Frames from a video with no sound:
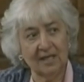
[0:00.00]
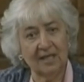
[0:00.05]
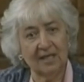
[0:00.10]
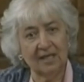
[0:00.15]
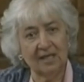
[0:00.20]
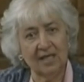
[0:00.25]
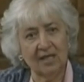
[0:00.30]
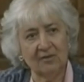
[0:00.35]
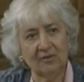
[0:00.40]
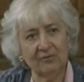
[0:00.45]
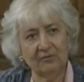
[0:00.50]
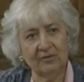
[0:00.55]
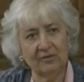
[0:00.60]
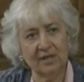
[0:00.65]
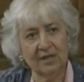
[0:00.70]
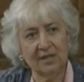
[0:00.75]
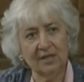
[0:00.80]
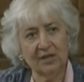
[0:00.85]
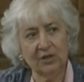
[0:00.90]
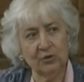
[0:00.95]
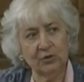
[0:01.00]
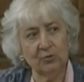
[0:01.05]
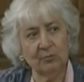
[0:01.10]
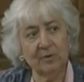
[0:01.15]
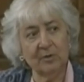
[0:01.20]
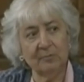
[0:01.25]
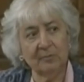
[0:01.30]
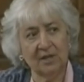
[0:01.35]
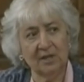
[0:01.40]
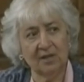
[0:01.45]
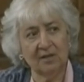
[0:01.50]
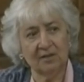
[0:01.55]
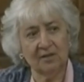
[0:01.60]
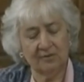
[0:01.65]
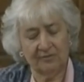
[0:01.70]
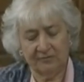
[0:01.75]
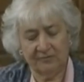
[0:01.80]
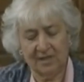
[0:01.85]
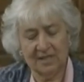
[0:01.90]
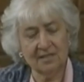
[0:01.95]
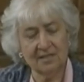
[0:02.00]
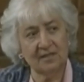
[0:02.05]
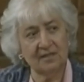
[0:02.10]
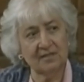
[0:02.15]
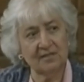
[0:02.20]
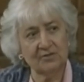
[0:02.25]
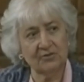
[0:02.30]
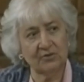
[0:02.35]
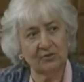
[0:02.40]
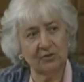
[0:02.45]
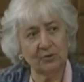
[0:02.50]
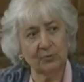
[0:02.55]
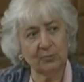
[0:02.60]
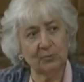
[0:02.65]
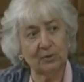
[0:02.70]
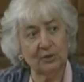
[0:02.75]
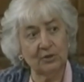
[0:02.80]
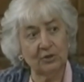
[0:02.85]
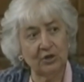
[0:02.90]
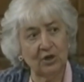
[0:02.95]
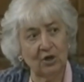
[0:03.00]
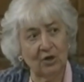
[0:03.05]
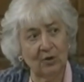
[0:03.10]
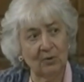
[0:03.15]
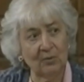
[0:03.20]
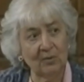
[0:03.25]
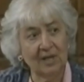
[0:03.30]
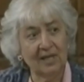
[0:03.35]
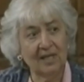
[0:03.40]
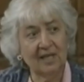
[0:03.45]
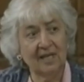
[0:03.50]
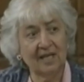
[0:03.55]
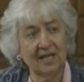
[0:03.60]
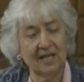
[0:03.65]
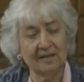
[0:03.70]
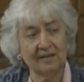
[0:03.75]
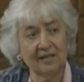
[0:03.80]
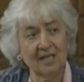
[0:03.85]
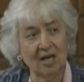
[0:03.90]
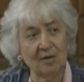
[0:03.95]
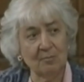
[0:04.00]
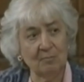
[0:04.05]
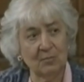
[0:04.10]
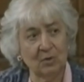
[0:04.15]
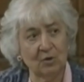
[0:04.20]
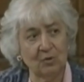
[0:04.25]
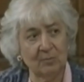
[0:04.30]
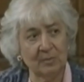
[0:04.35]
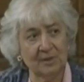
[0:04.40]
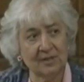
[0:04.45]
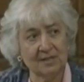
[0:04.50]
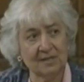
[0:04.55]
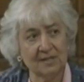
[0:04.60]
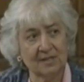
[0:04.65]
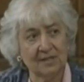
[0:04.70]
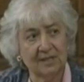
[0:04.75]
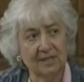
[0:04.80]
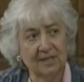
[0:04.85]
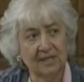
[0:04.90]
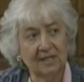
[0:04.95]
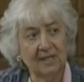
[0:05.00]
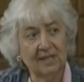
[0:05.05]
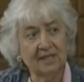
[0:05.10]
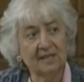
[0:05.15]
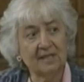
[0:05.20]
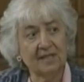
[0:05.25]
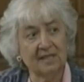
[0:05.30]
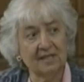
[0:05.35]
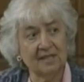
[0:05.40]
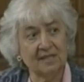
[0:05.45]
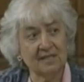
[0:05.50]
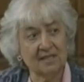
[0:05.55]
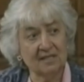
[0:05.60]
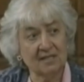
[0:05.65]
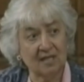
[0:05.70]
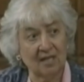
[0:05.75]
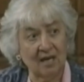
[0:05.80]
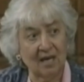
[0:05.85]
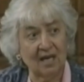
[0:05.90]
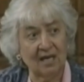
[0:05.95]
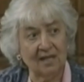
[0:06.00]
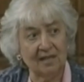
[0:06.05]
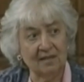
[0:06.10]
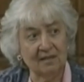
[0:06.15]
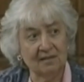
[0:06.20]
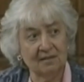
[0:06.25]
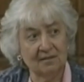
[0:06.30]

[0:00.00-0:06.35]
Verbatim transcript: and every human being on the face of this earth will know at that moment that it is God